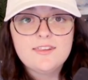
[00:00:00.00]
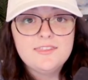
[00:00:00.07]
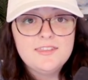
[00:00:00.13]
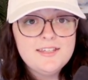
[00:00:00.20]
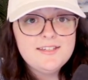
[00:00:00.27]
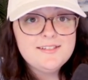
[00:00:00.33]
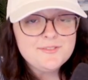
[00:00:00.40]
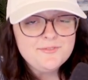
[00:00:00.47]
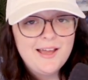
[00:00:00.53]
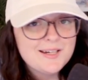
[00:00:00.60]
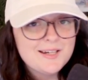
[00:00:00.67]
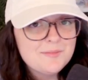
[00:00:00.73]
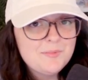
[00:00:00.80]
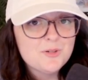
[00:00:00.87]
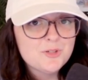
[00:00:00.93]
This
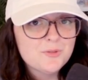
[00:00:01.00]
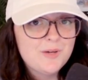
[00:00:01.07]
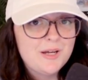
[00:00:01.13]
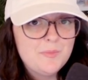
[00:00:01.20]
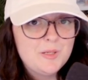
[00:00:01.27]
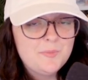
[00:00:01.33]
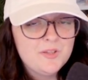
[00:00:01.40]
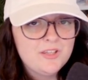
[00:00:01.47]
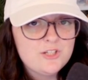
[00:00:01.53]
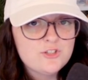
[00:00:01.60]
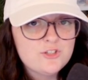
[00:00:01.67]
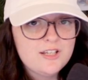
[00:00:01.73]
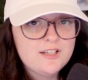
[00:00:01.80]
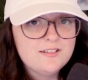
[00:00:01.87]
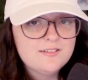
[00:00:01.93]
fact about terrain
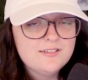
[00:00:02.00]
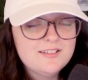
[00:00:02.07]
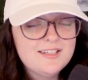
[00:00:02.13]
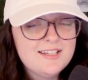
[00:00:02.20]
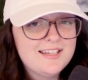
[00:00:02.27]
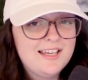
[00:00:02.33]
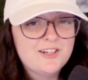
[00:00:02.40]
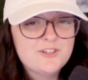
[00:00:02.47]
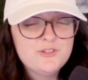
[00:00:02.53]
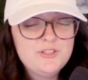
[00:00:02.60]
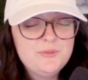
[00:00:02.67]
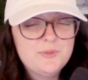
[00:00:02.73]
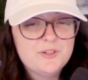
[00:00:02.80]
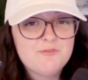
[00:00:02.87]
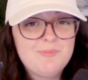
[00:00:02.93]
manipulation is
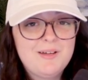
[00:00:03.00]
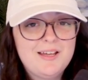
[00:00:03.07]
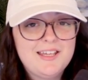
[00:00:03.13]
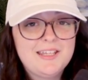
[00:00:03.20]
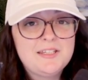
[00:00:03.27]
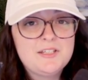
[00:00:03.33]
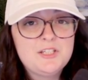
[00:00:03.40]
actually one of my